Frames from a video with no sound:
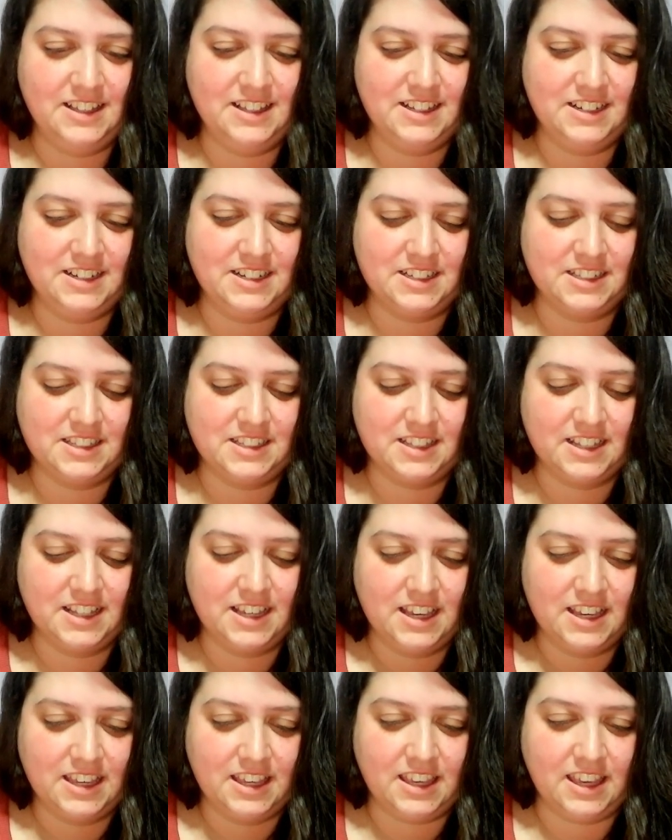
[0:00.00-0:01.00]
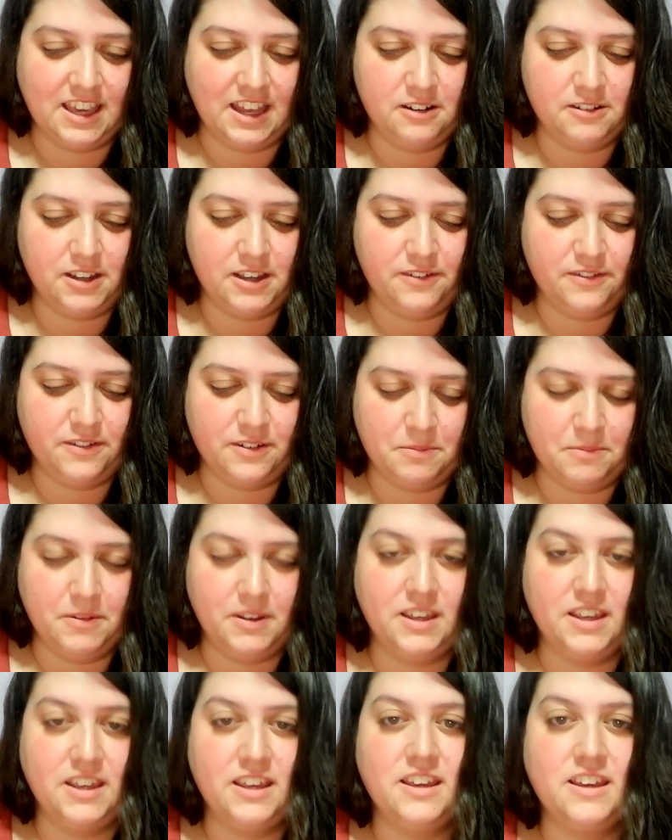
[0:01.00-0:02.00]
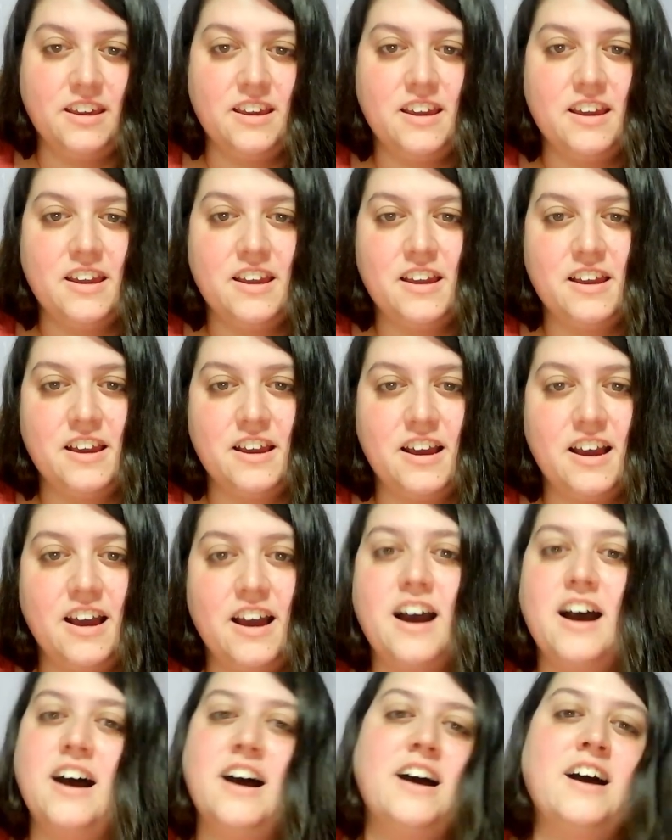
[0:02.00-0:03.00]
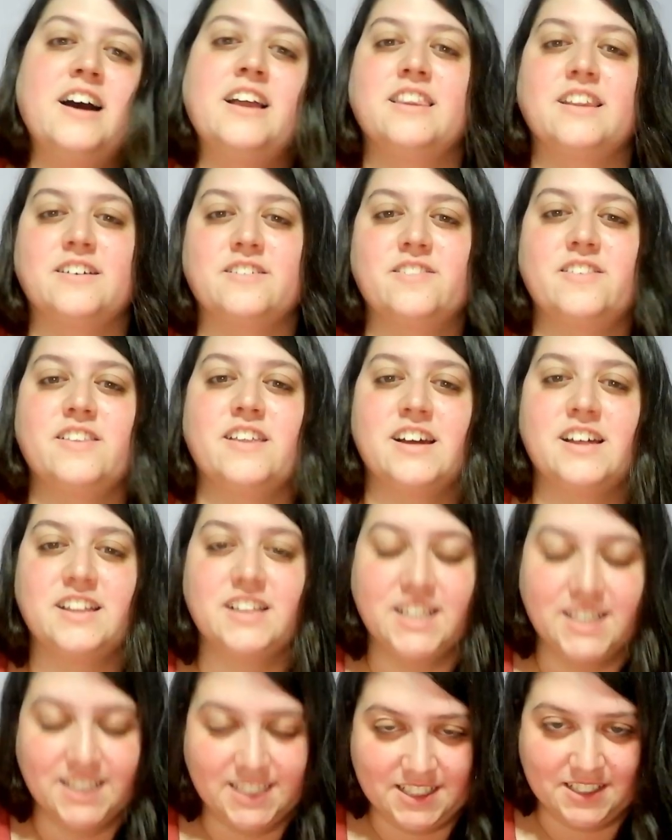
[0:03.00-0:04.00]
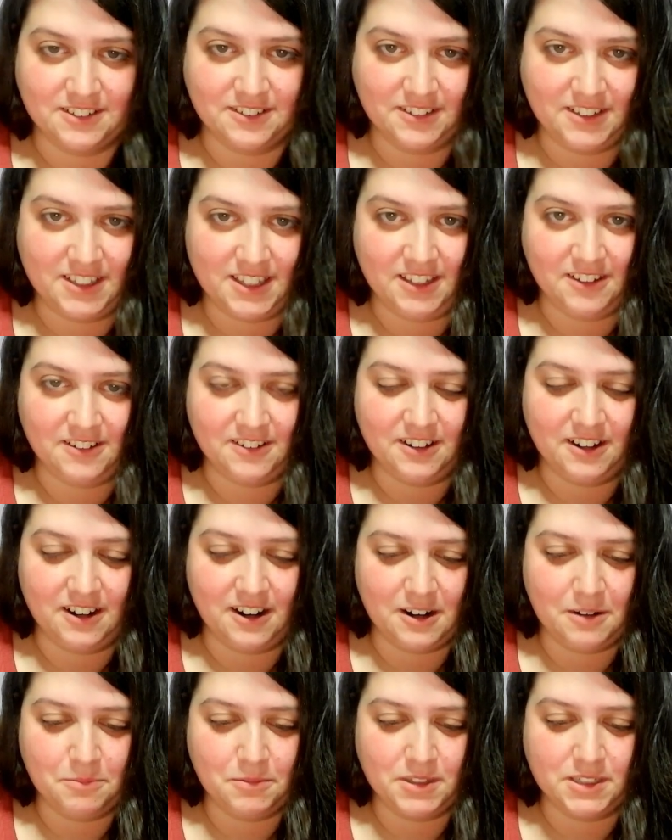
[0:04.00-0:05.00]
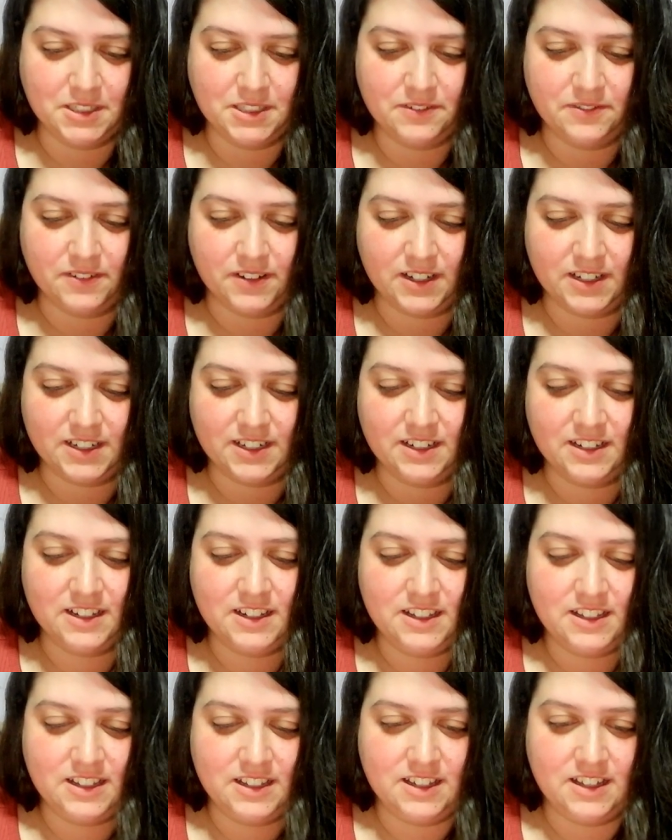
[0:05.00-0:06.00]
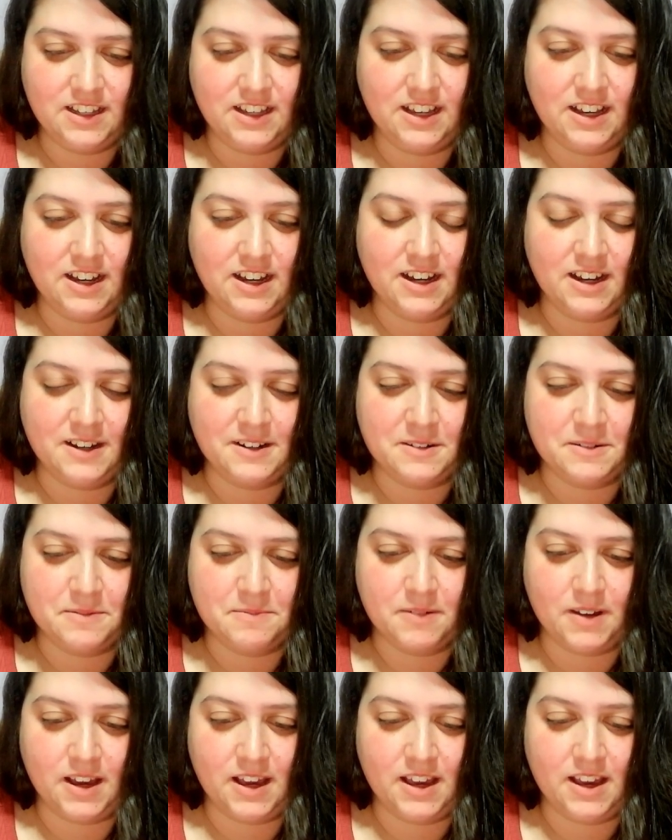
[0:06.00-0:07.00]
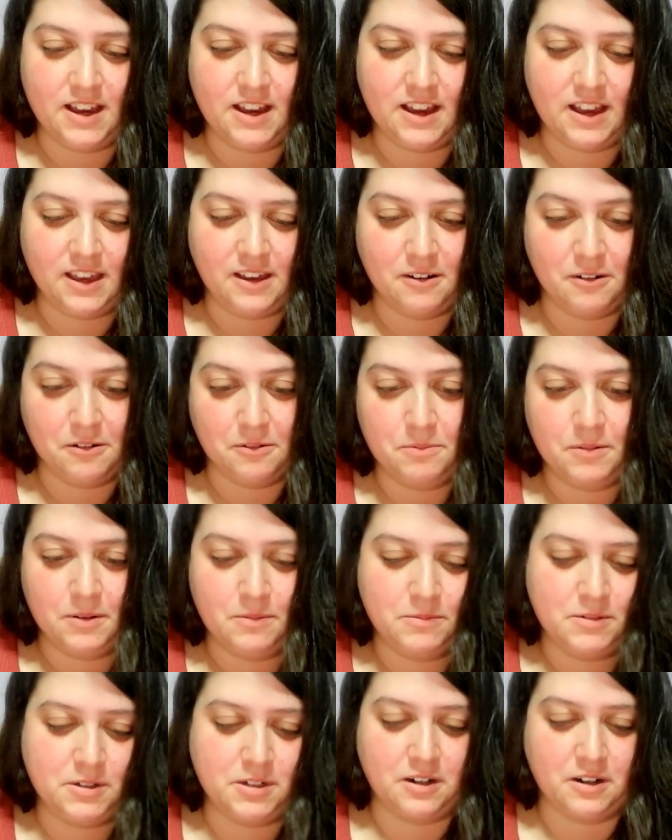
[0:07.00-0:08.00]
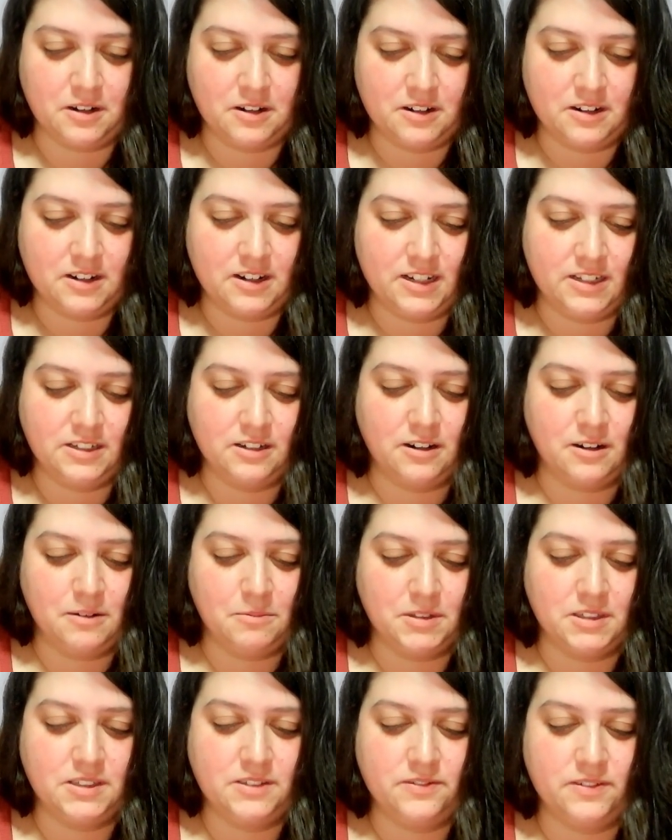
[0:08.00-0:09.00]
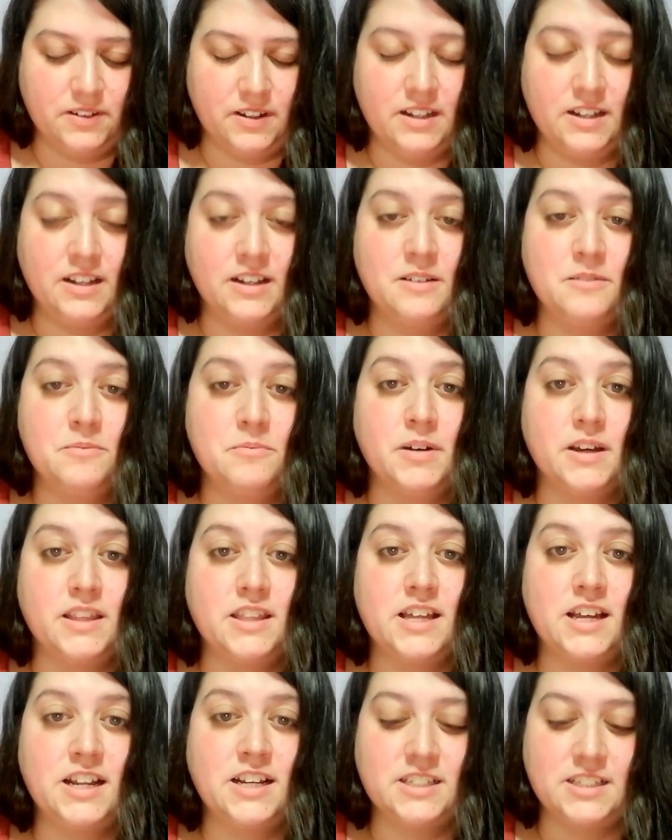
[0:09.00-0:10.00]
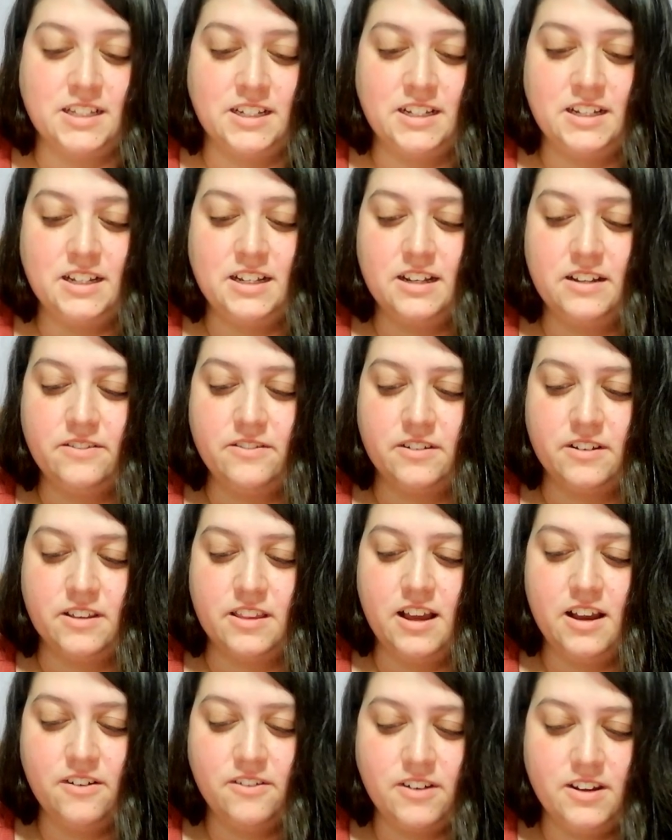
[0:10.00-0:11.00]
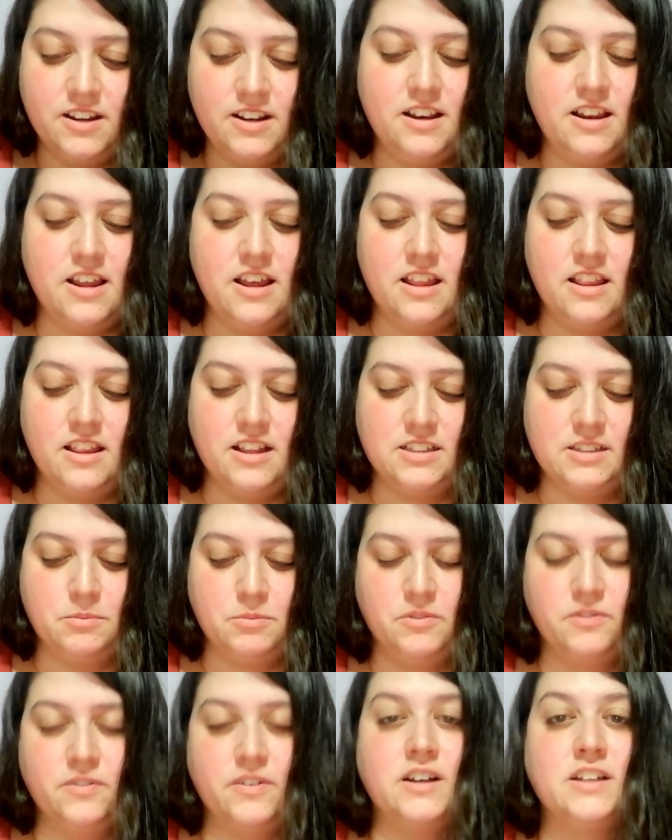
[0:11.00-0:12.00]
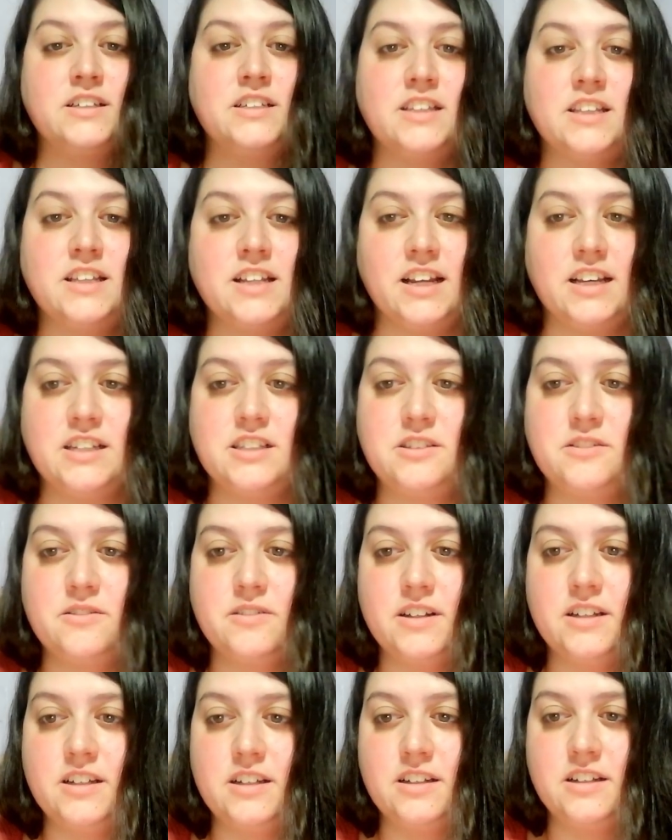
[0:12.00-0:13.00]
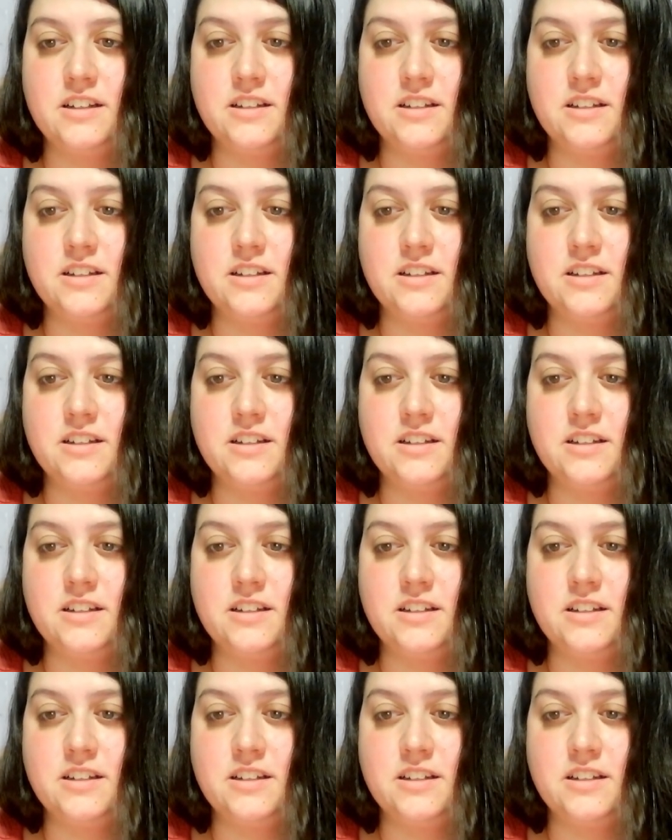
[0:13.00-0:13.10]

just get away from me love that. It's so cute. Harmless fun. Um, I, I hope, I'm sure it's harmless fun. But that is it for that one, and let's move on to the next one.